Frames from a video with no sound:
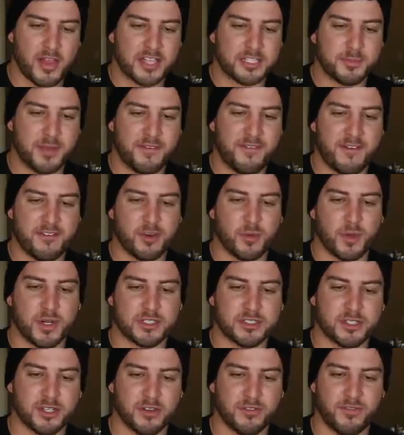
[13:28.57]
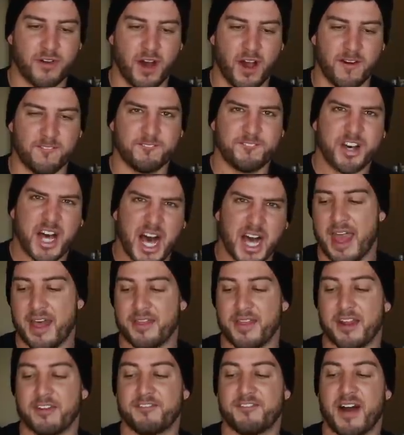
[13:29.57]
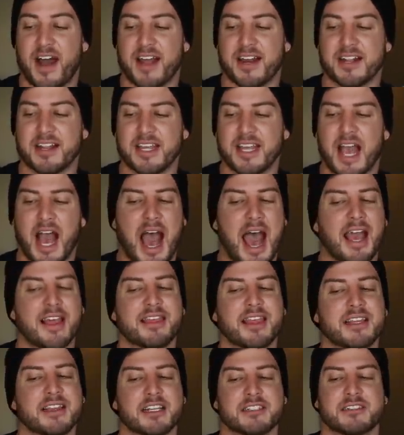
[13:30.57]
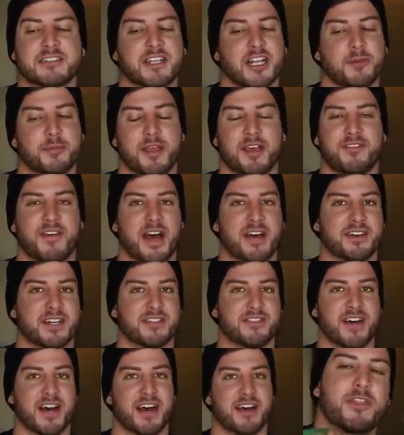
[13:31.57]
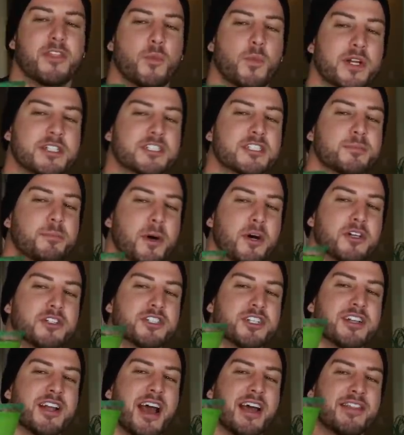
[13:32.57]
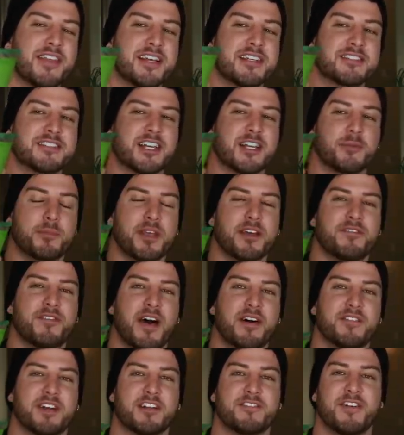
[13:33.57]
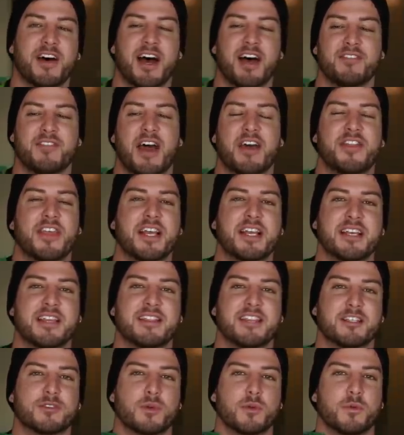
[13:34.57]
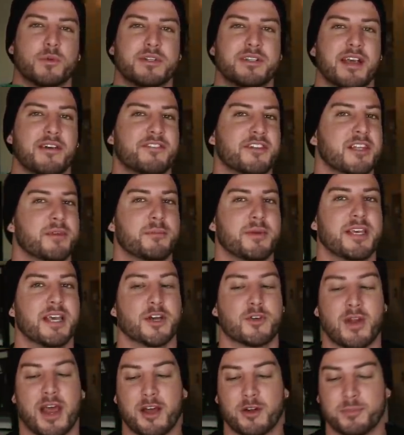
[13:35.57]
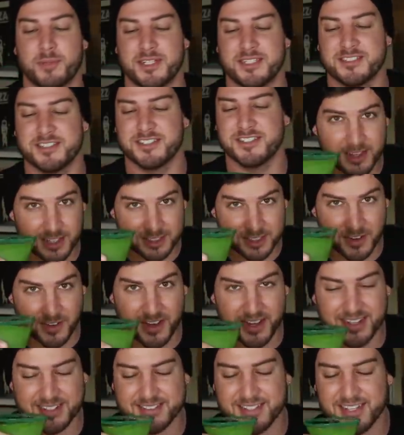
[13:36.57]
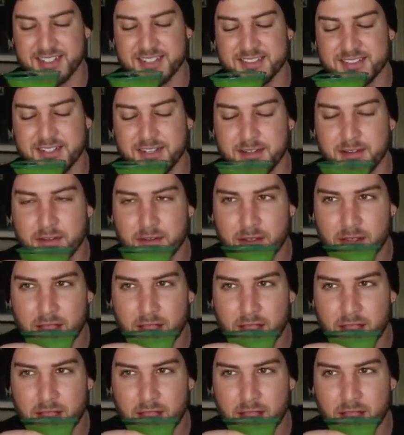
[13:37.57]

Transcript: that's my favorite one so far. Fuck! And then finally, I think this is gonna be a five out of five. The witch's potion, I think, is gonna be a five out of five. I think this one would definitely be a crowd pleaser. Let's go ahead and taste it.